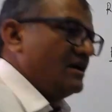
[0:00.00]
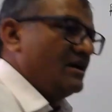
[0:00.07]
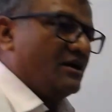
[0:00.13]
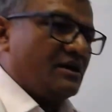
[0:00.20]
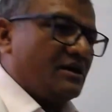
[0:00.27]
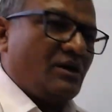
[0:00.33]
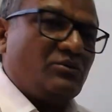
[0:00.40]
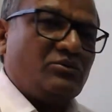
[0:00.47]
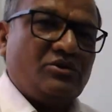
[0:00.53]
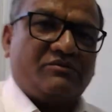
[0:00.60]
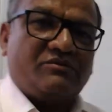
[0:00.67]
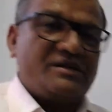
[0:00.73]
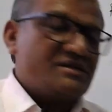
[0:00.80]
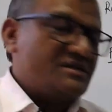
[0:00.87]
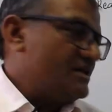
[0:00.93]
Now the
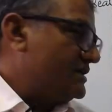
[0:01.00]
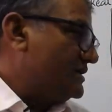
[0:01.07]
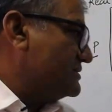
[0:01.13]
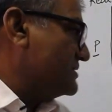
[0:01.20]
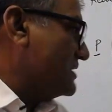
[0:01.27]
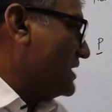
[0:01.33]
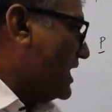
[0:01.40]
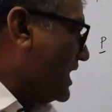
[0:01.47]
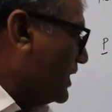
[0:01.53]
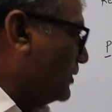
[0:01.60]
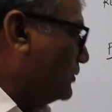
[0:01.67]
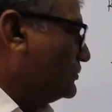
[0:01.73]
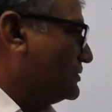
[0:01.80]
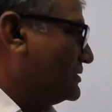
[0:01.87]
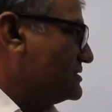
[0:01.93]
question is
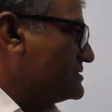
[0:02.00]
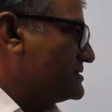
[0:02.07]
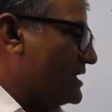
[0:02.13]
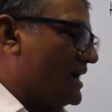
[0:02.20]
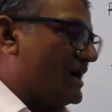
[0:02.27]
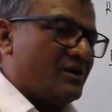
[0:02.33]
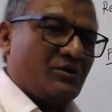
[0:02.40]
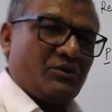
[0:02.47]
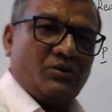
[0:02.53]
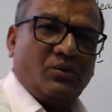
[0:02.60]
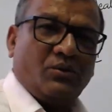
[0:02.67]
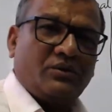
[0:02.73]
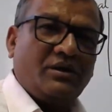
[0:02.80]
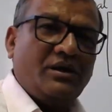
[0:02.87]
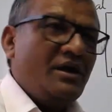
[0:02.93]
how these are
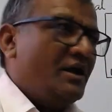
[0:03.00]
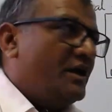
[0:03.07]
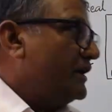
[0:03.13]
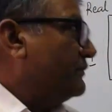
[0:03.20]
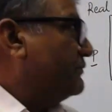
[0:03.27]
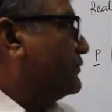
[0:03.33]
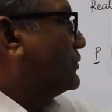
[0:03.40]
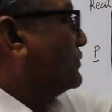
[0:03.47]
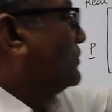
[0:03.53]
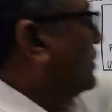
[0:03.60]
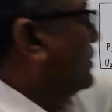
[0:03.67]
known if you don't